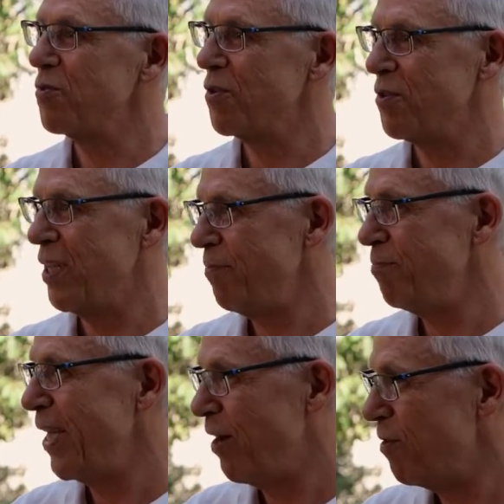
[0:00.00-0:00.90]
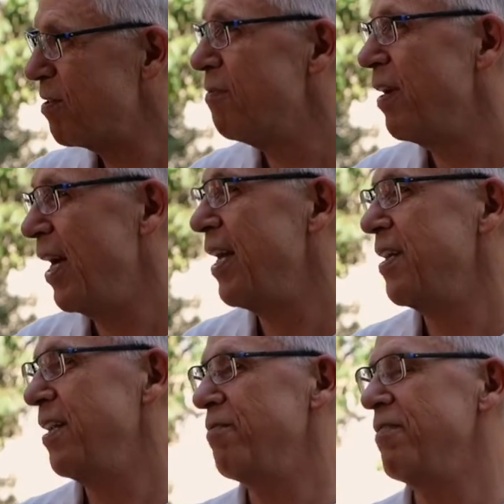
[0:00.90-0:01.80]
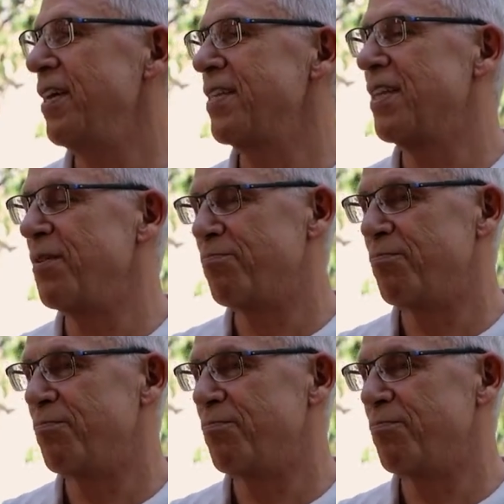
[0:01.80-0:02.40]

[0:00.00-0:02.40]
so that may also have had an effect, the